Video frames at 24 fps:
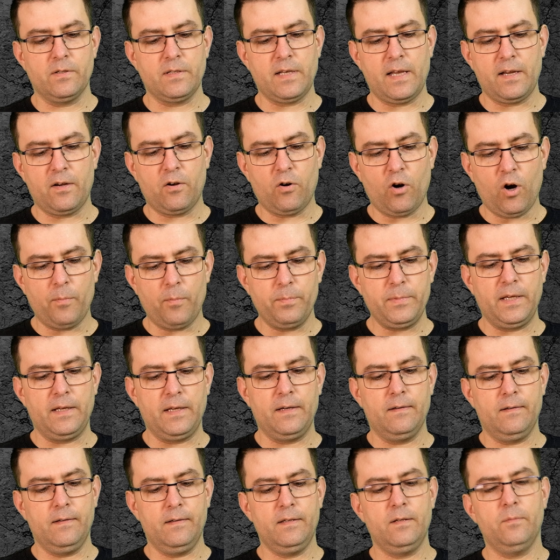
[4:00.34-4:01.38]
I cropped in
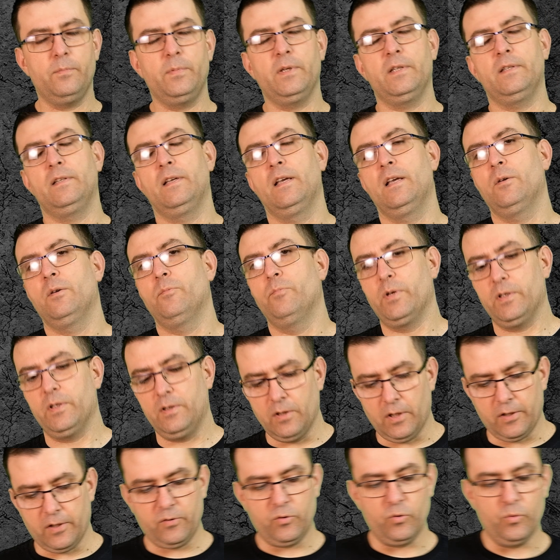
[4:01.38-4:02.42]
a little bit, but
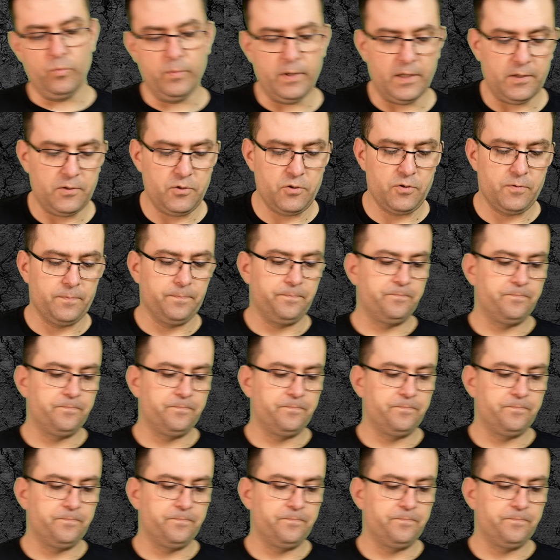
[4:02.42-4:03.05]
not too much.